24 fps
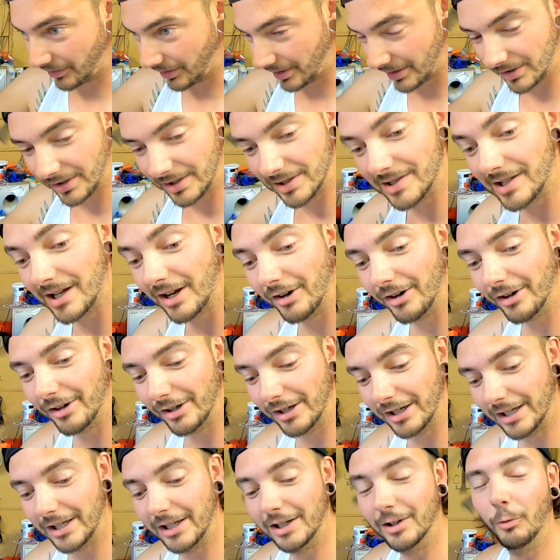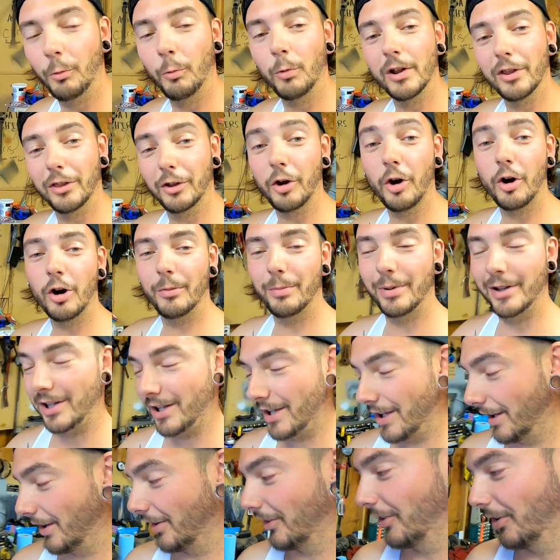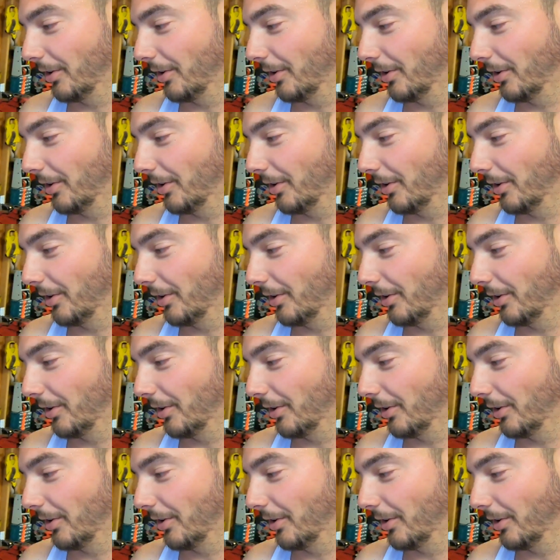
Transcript: seen the interior in here with carpet yet,